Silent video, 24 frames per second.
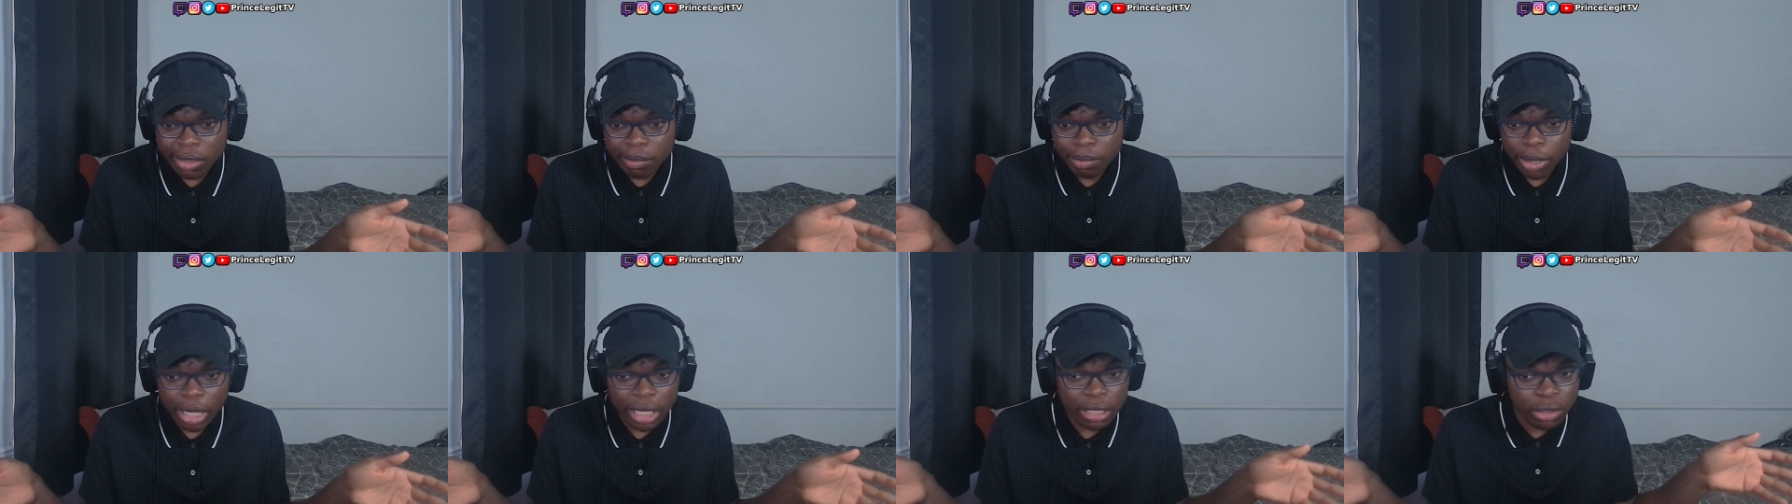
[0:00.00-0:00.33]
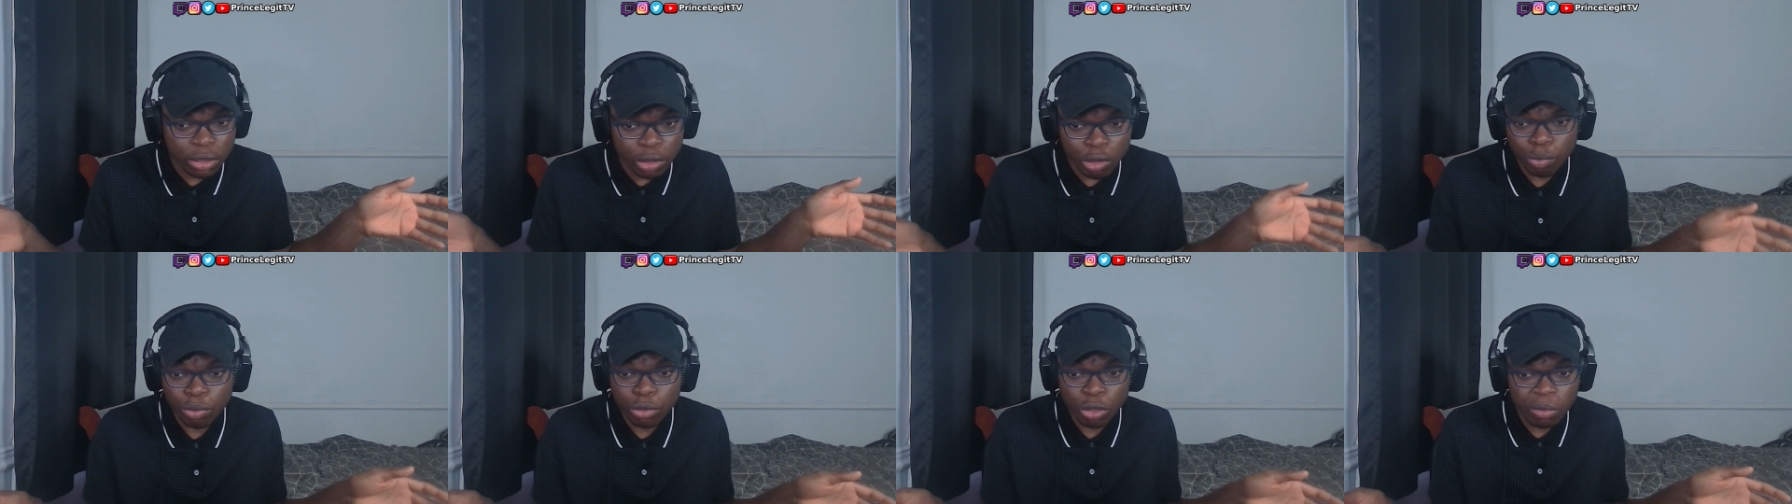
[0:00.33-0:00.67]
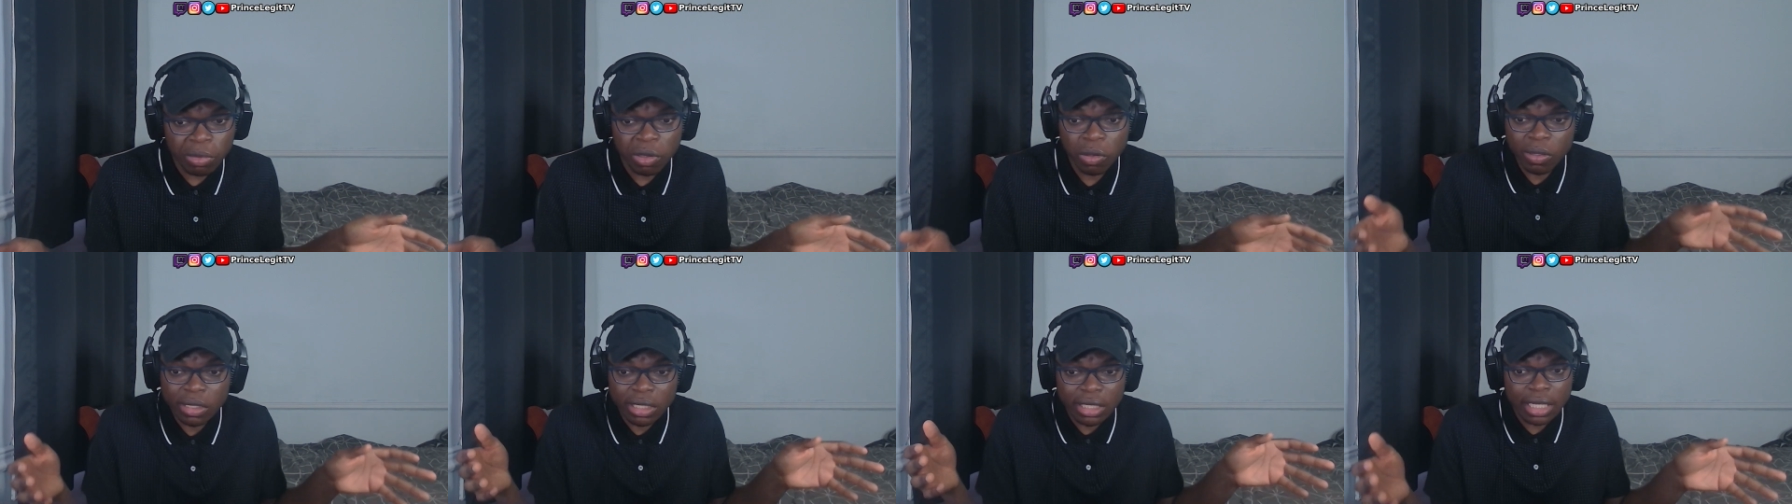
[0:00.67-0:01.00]
Peso
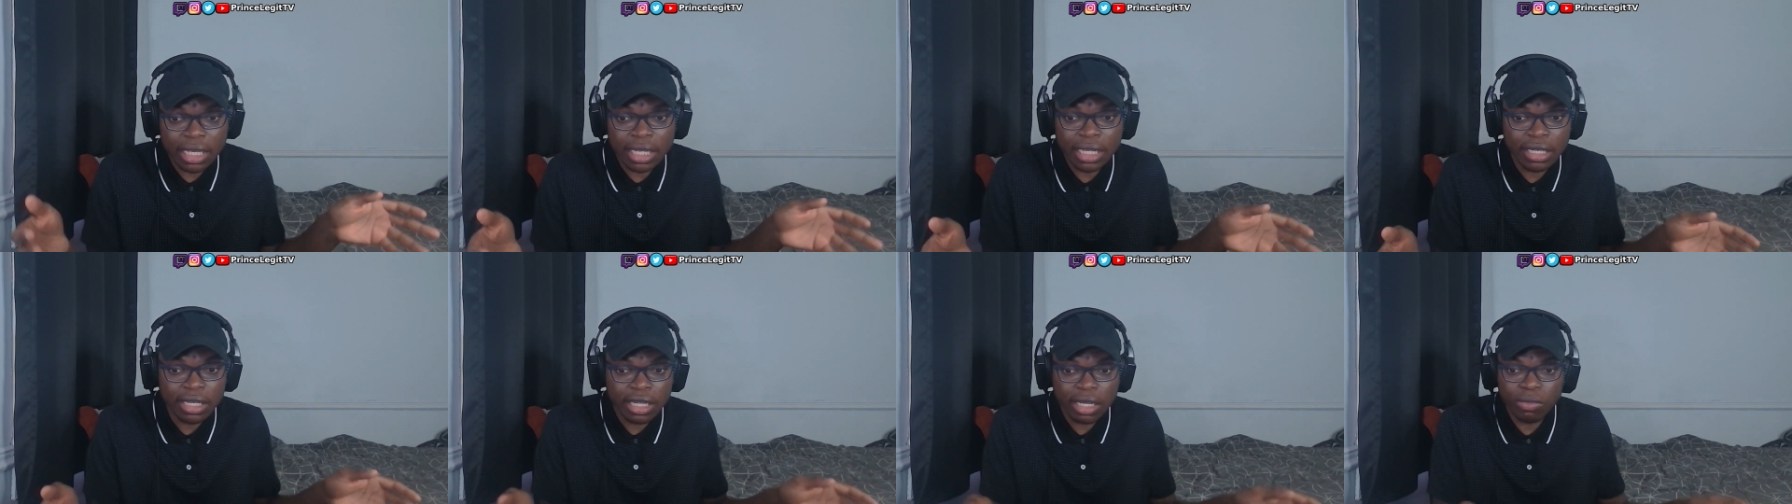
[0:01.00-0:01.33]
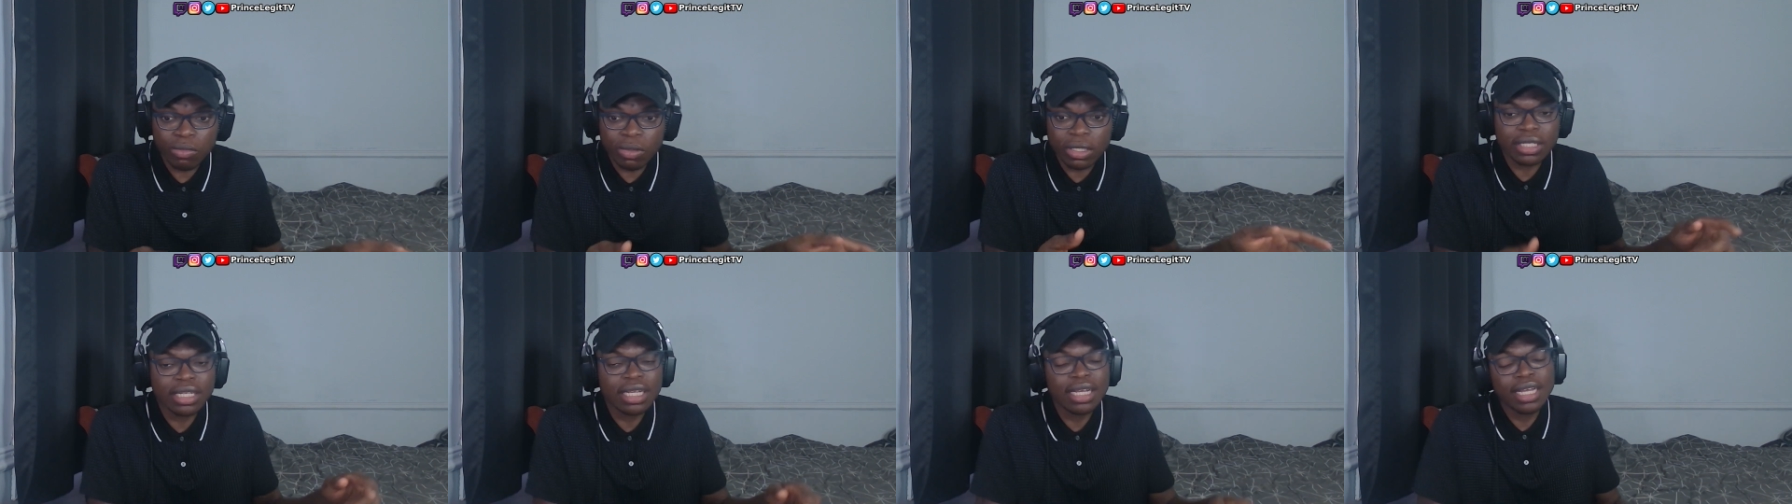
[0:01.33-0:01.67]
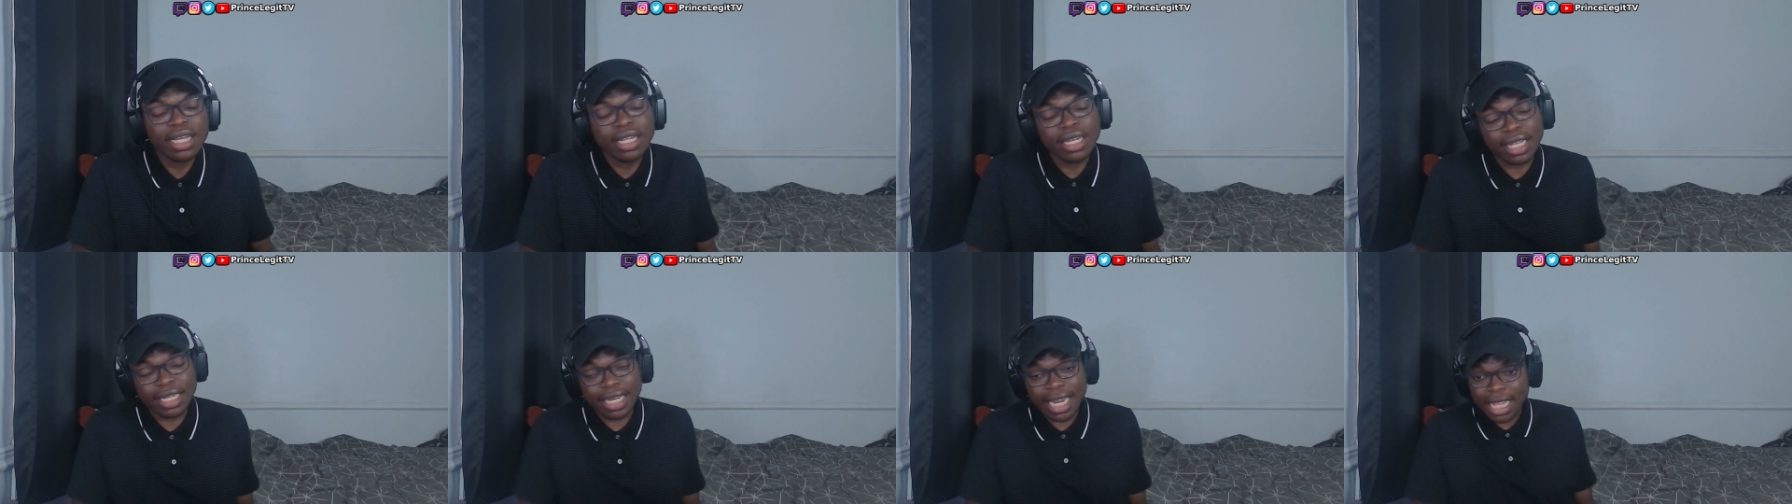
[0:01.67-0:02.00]
Pluma was in there with
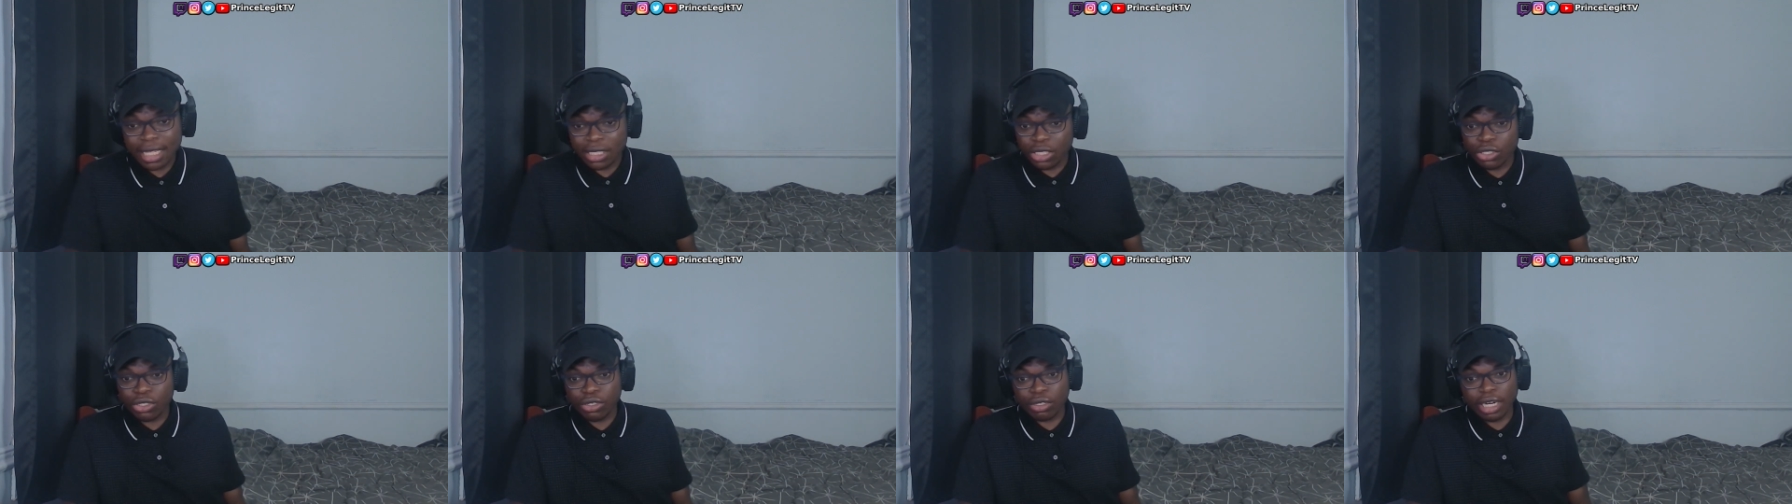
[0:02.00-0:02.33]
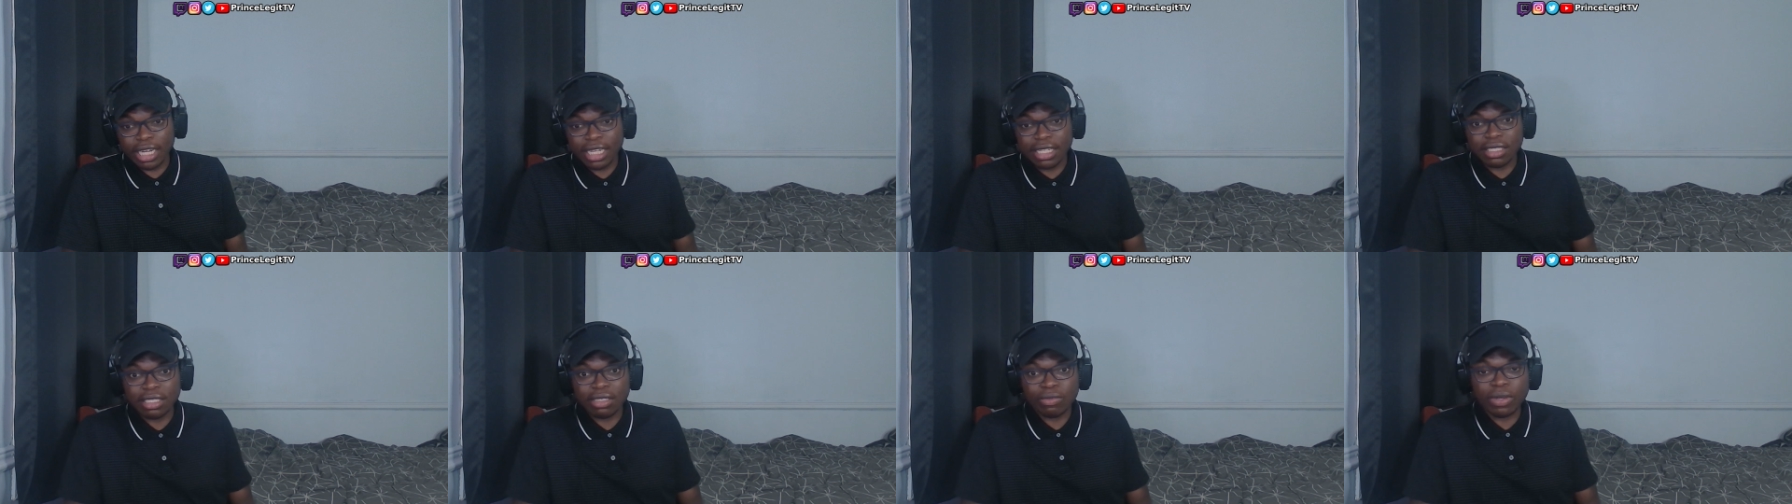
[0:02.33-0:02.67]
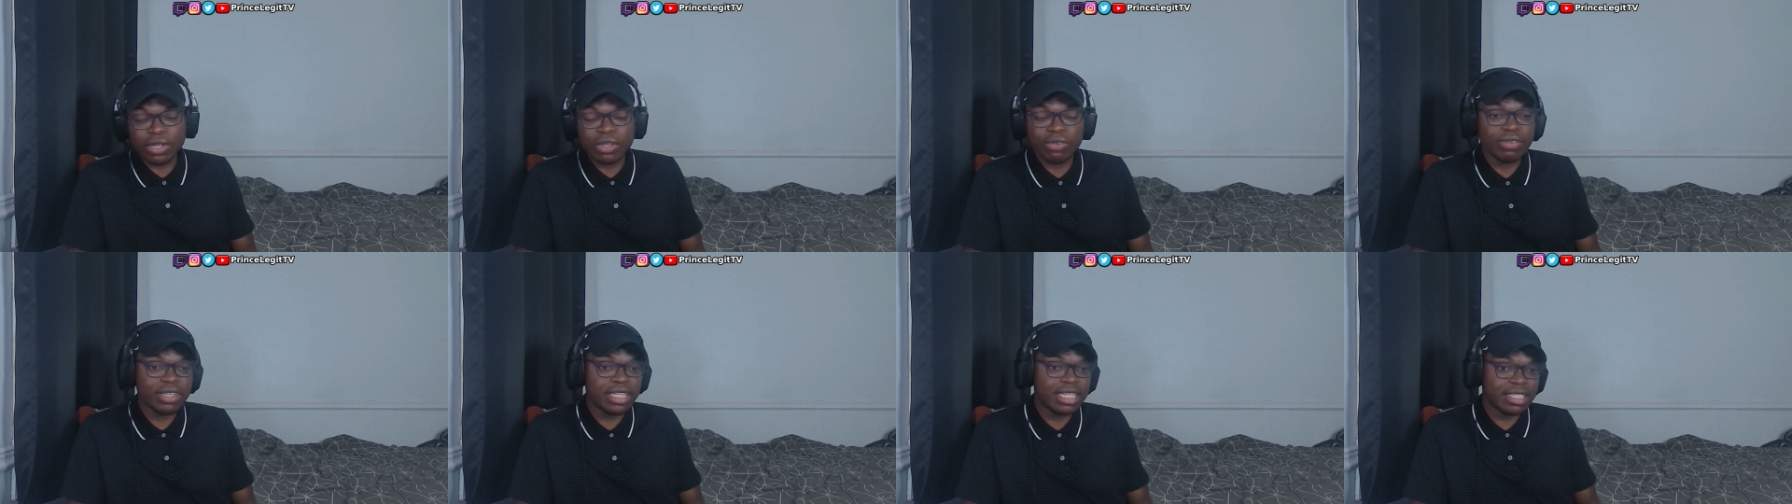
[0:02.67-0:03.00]
like that's crazy when
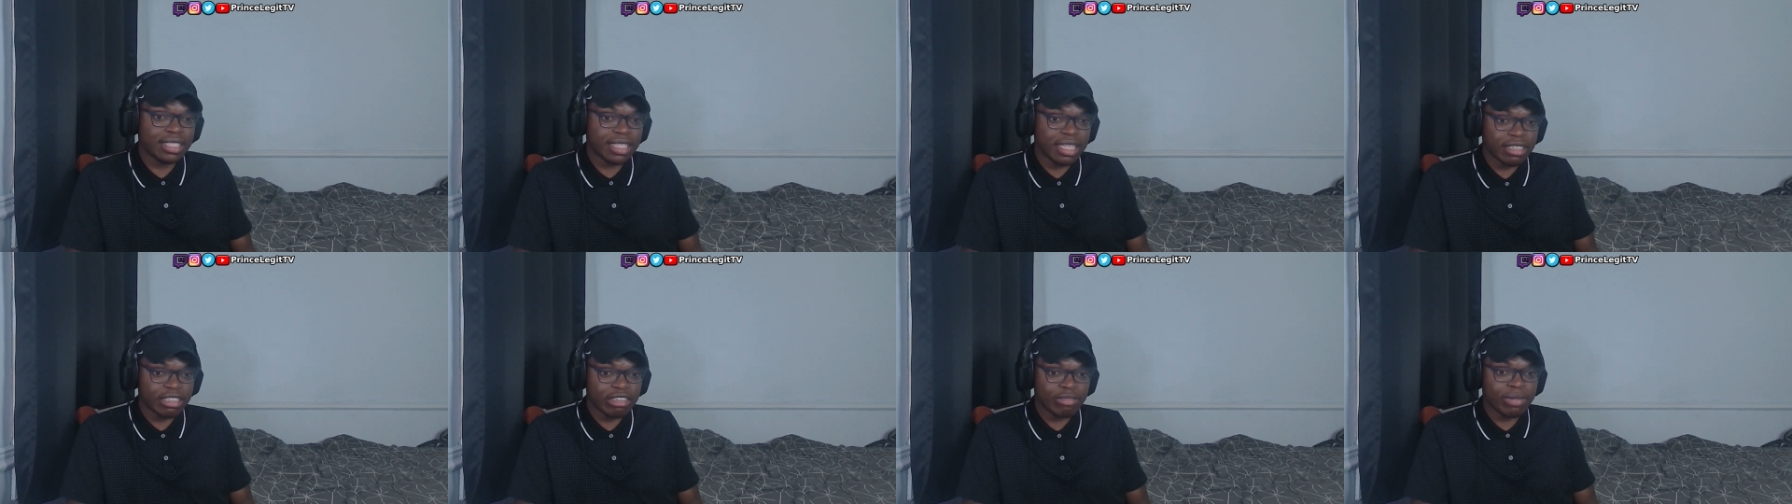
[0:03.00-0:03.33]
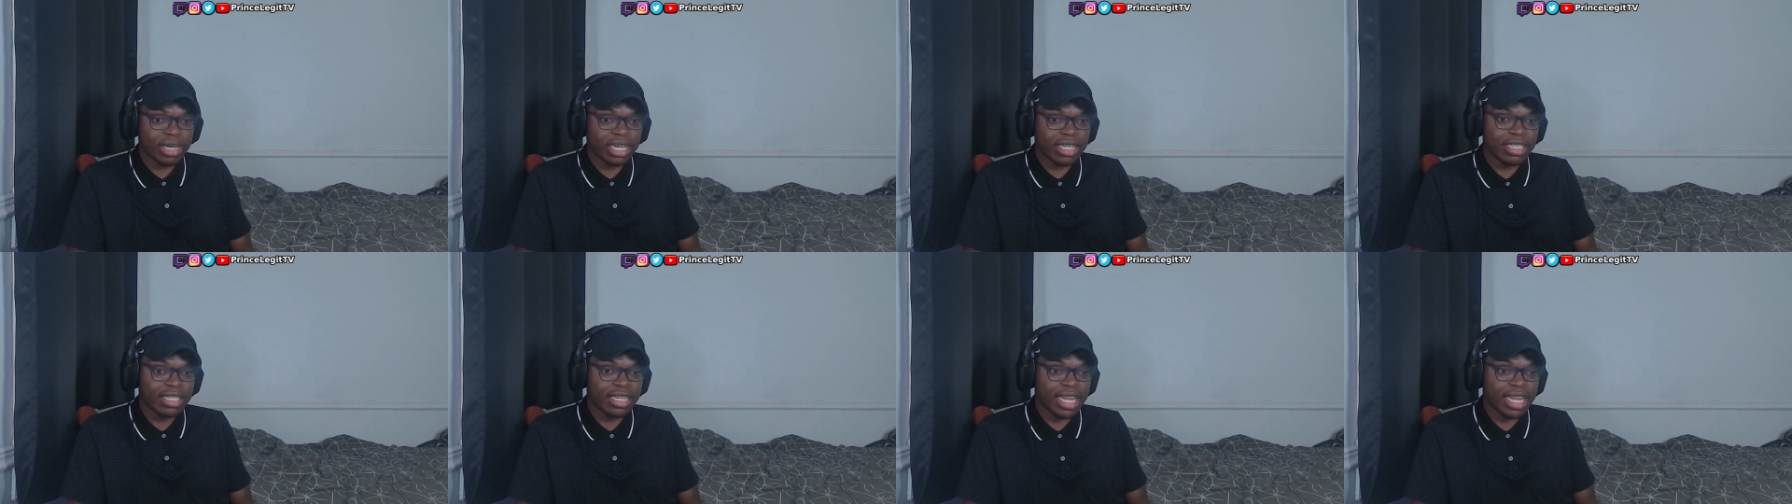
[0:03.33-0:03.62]
you really think about it.